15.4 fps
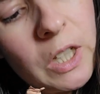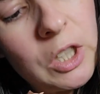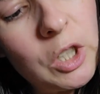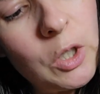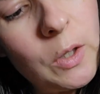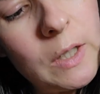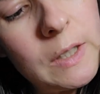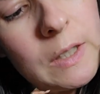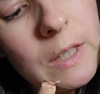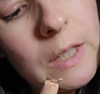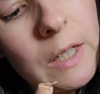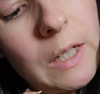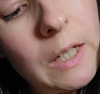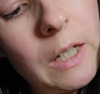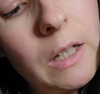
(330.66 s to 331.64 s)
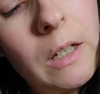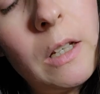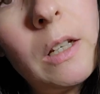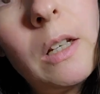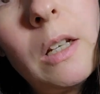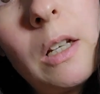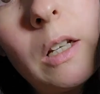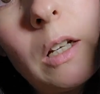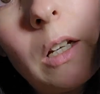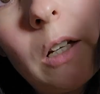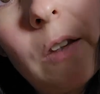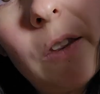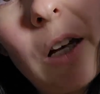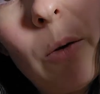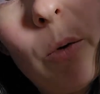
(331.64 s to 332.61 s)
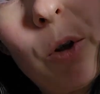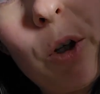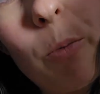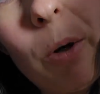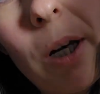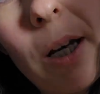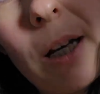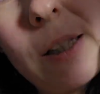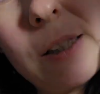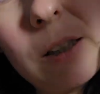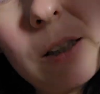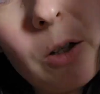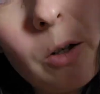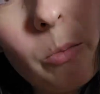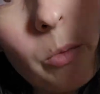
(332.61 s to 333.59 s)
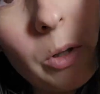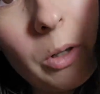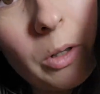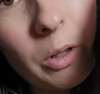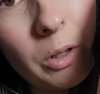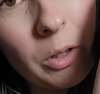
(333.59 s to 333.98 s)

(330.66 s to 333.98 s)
as you can see. That one you might get some